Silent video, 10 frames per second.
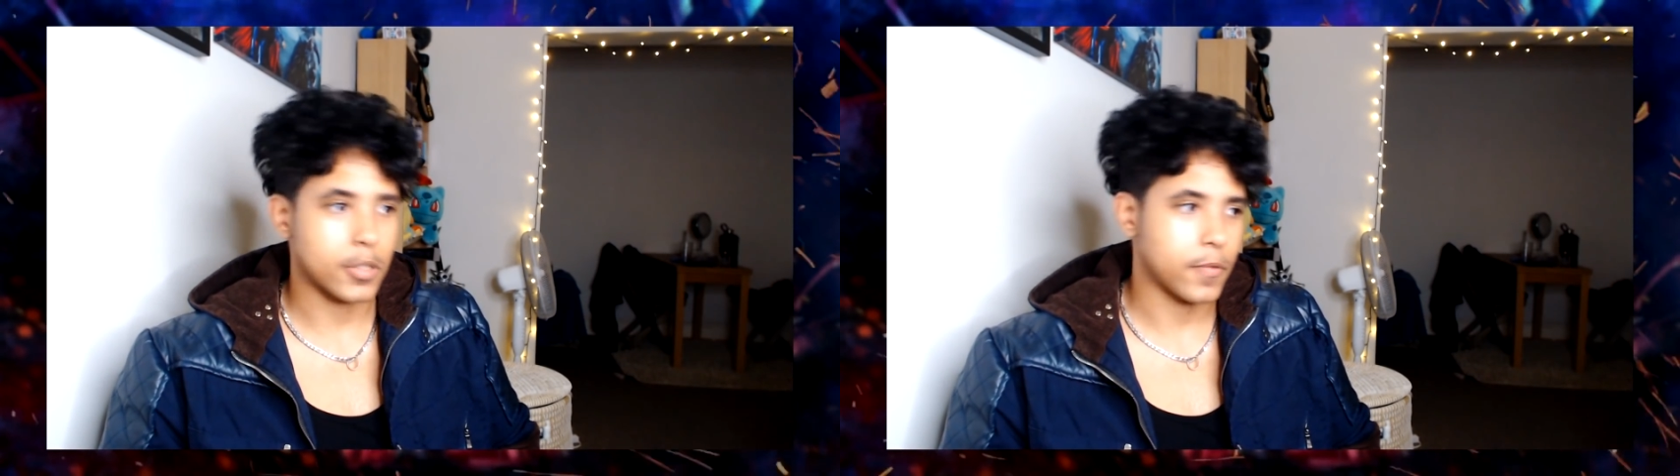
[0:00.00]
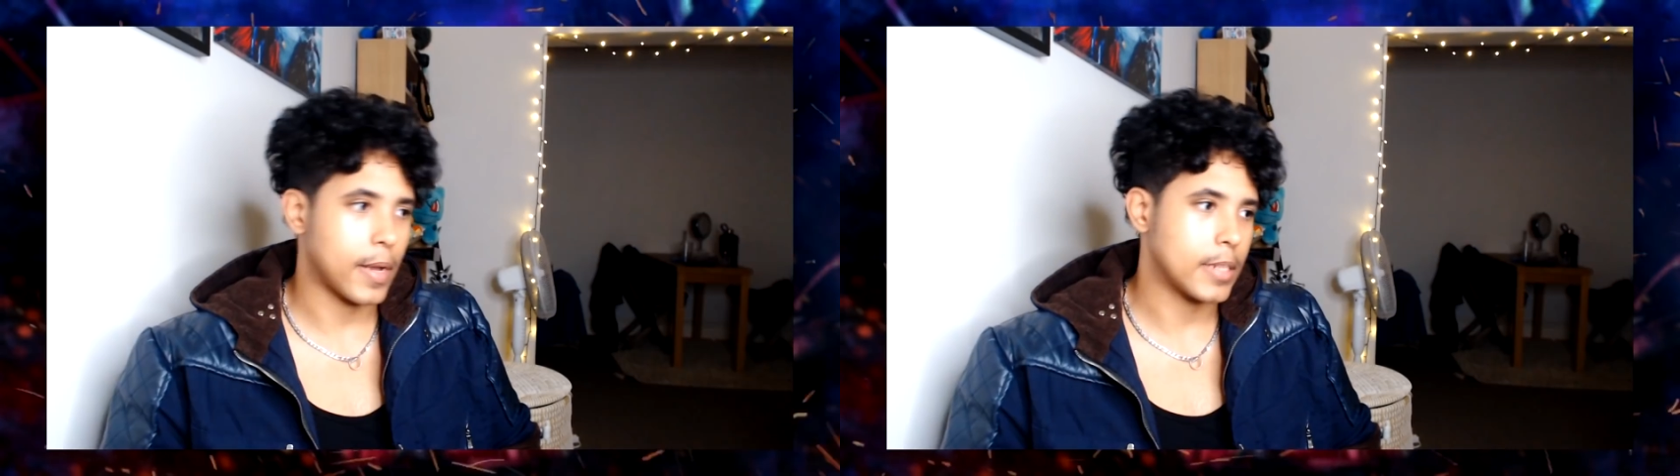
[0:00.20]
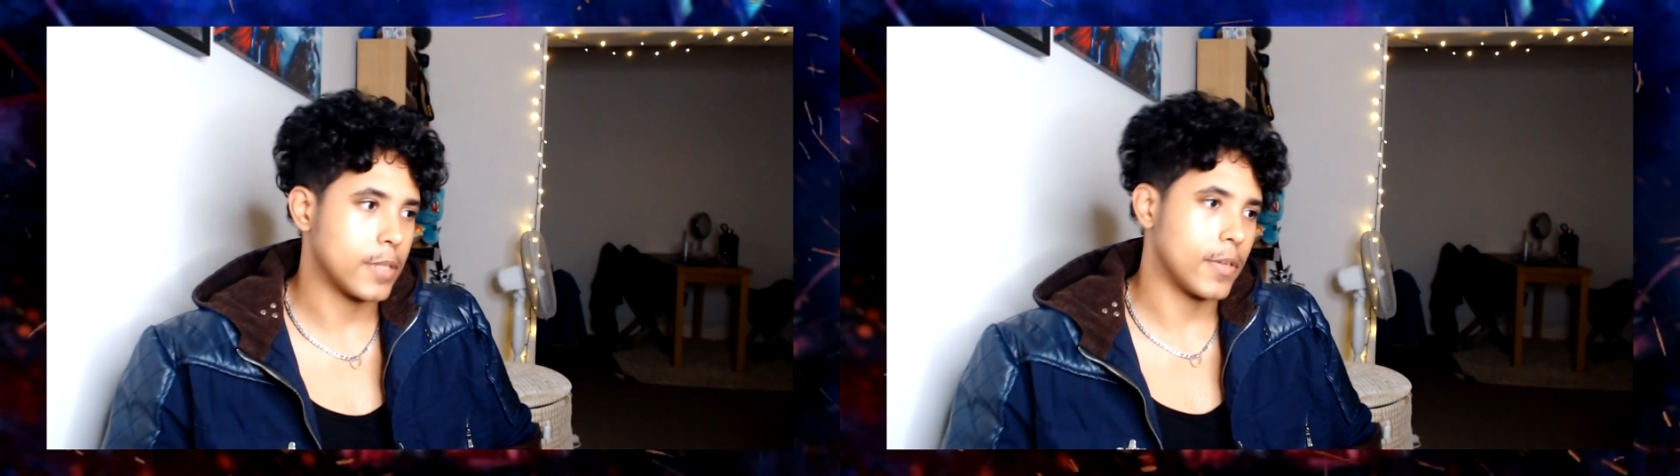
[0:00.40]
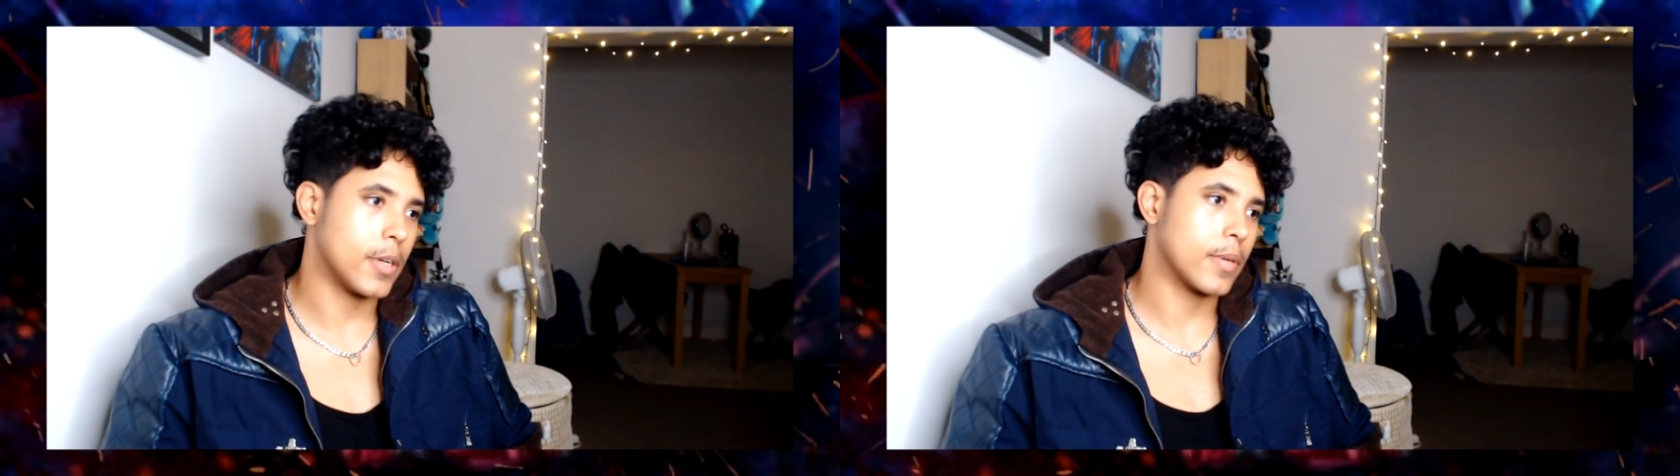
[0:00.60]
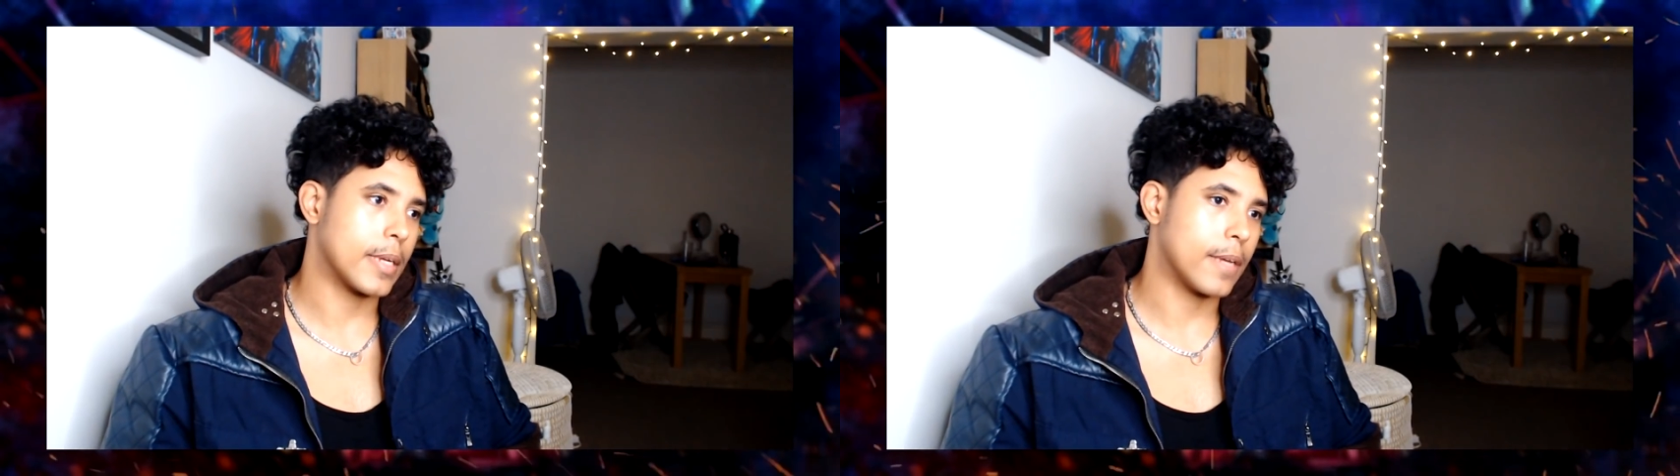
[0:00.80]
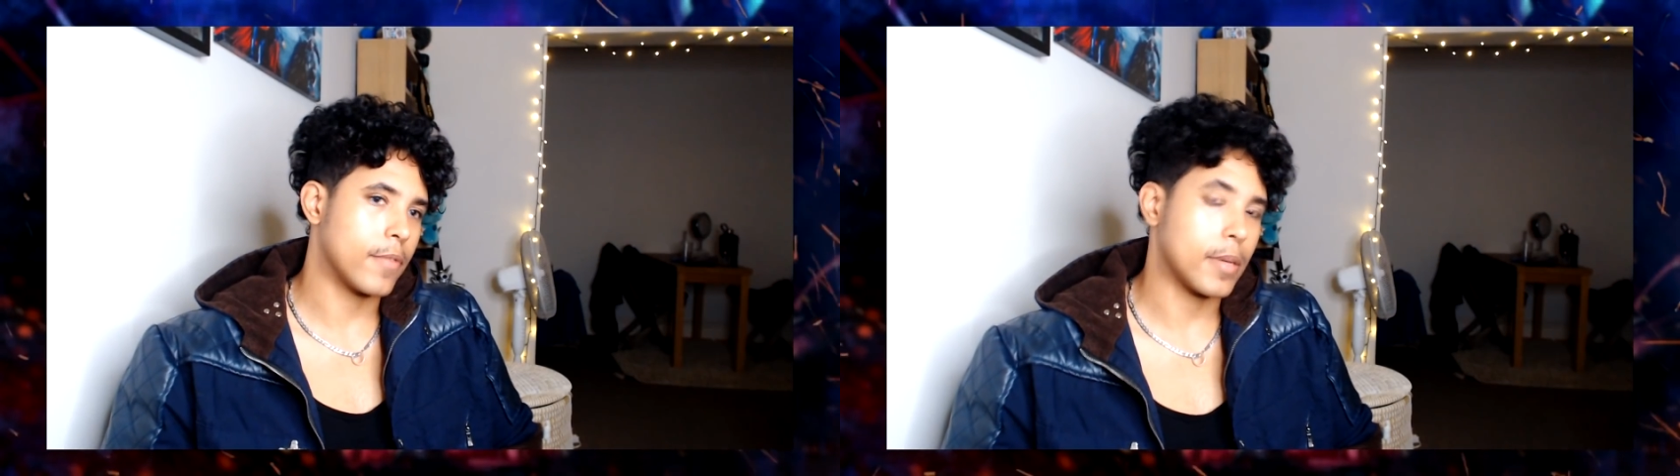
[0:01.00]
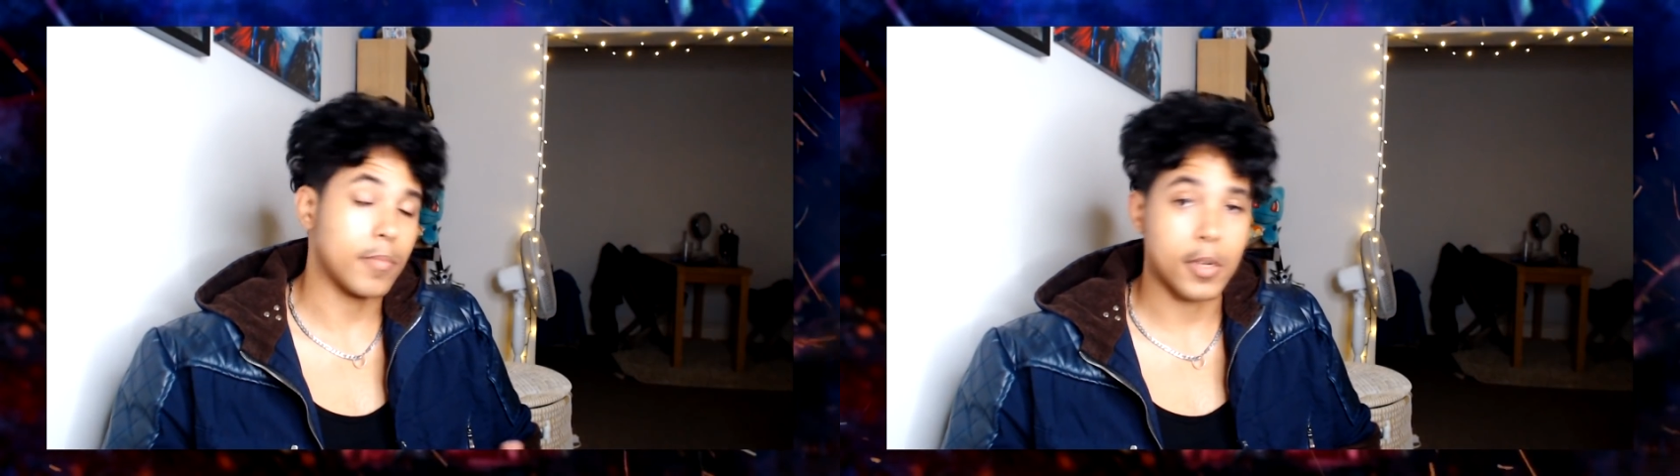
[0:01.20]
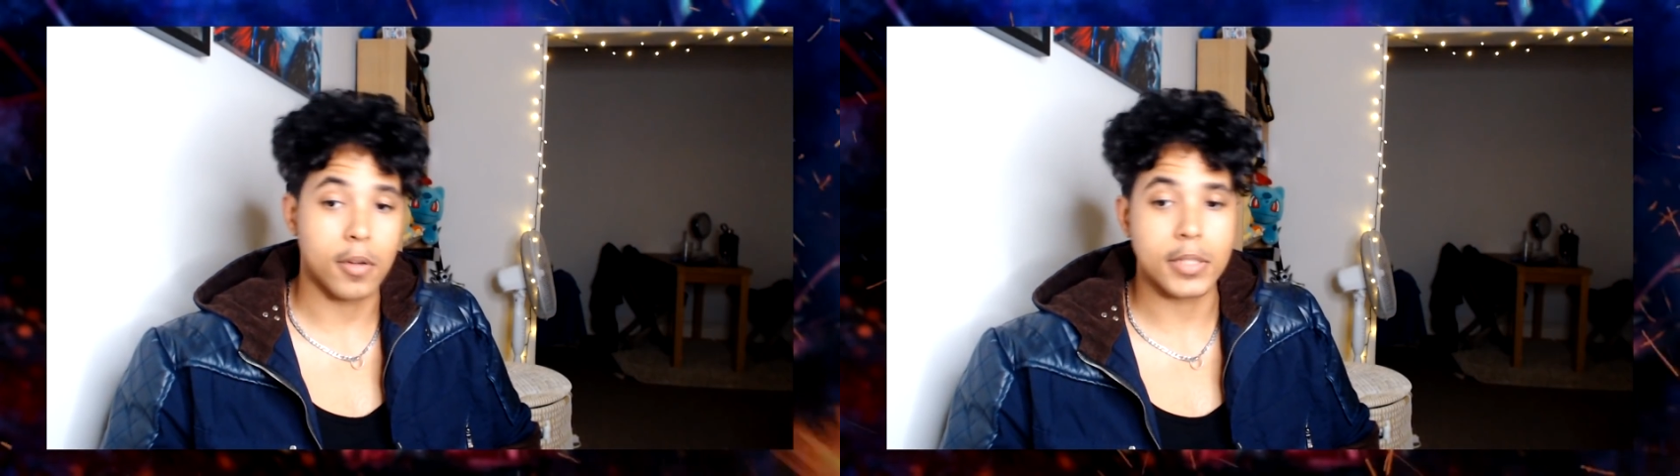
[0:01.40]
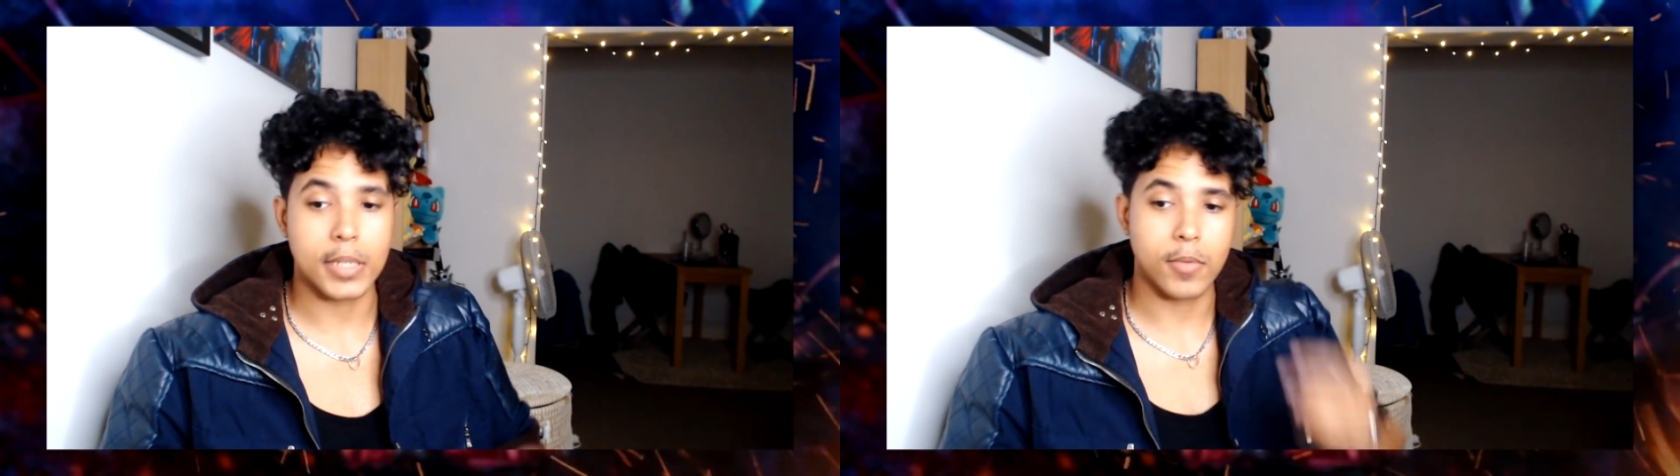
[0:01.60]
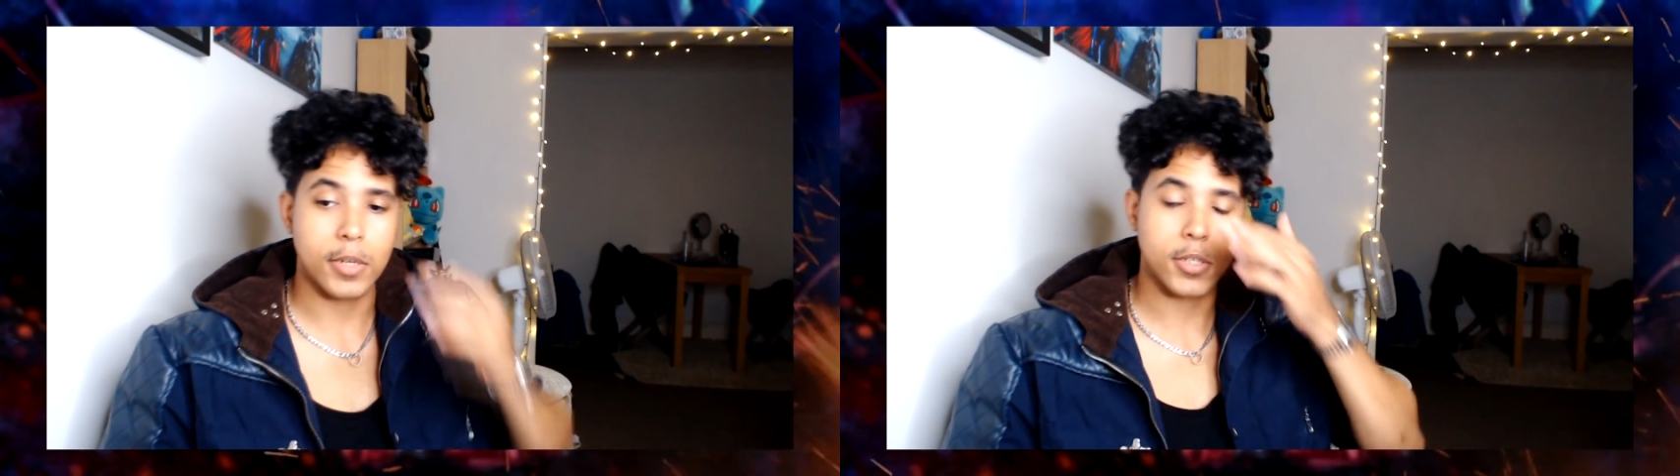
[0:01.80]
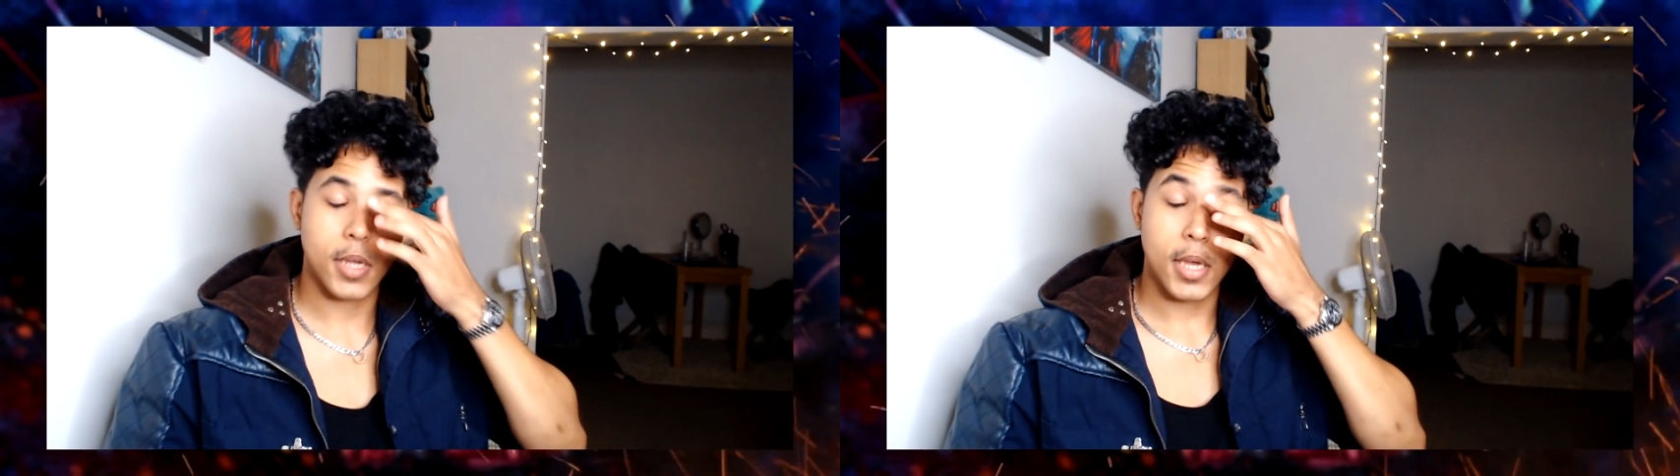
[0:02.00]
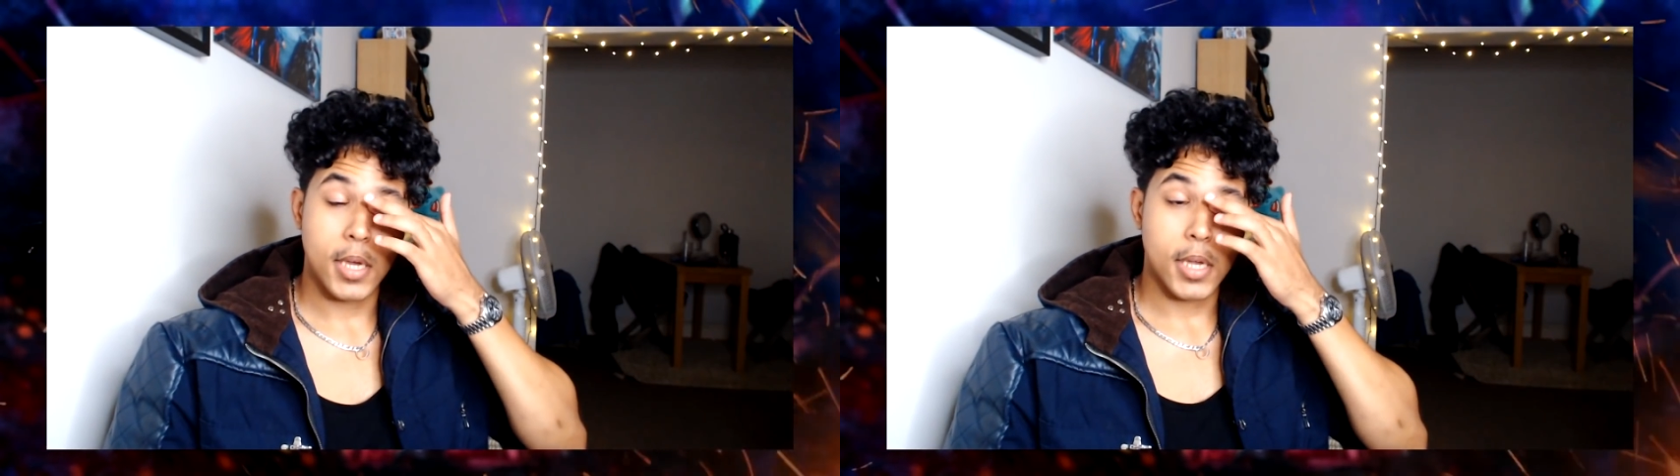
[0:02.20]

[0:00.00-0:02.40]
those fans if you don't give them the content, which,